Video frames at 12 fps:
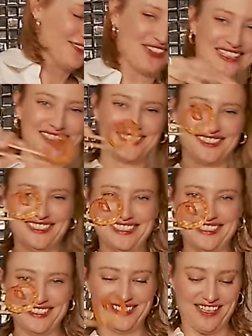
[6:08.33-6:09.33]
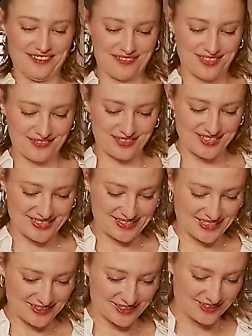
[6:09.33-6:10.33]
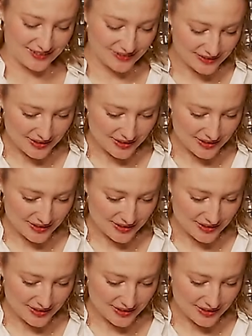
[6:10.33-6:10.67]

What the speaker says: And my little love for the center.